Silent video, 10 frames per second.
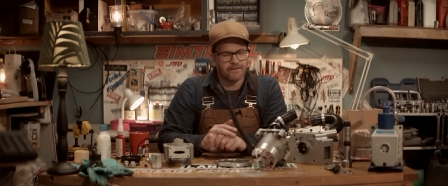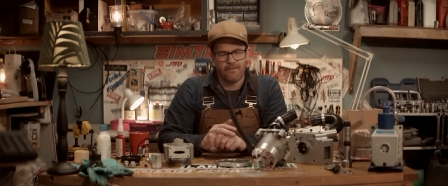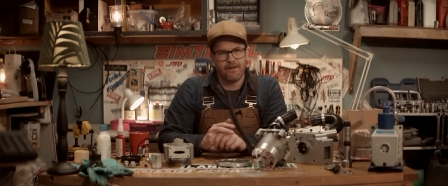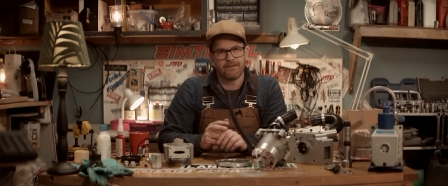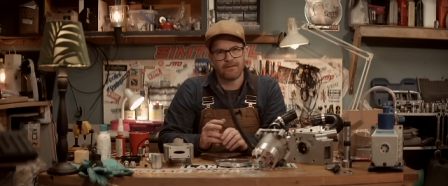
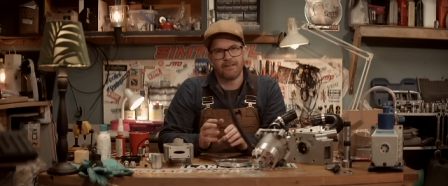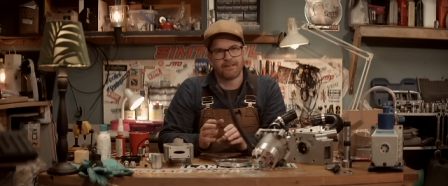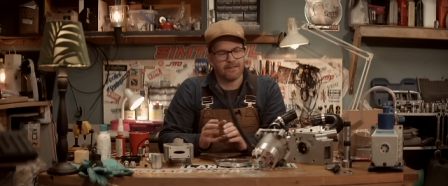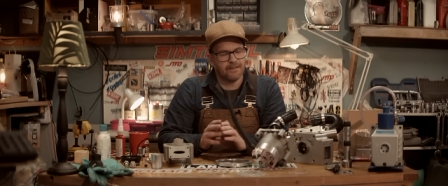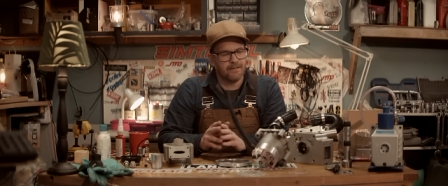strength
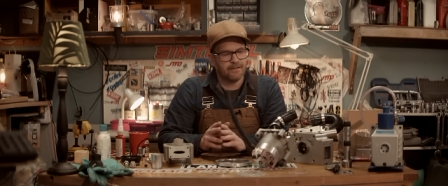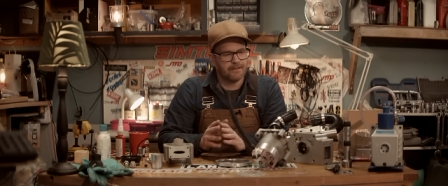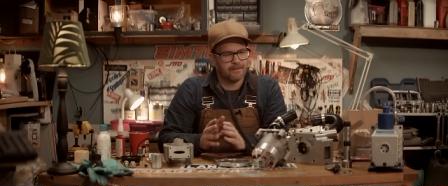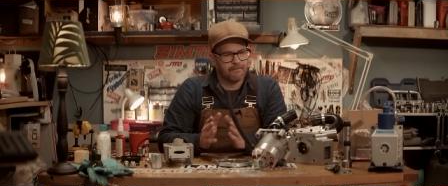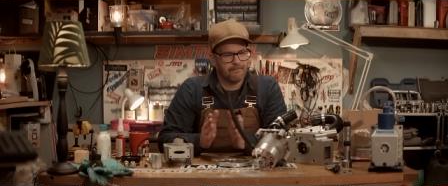is,
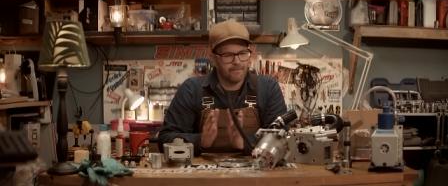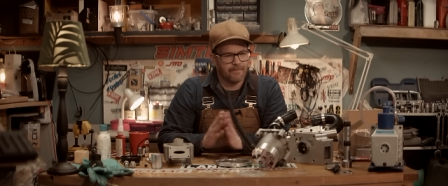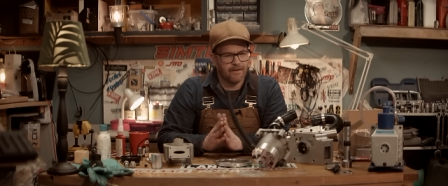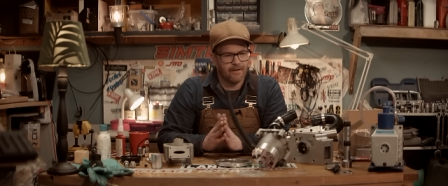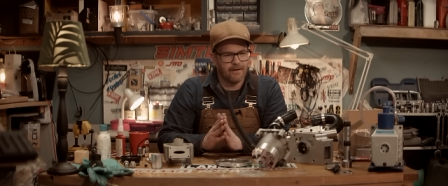is
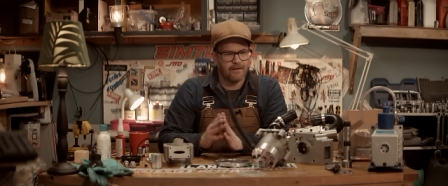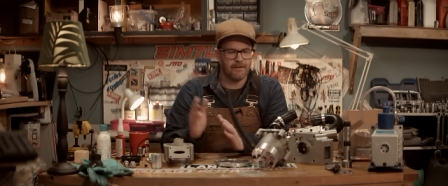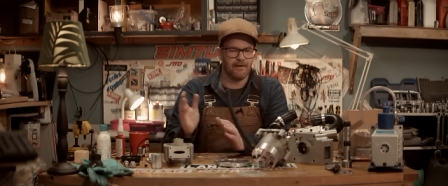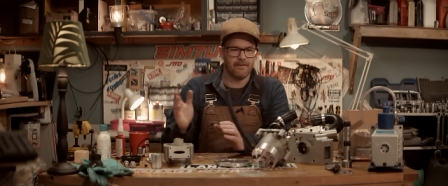the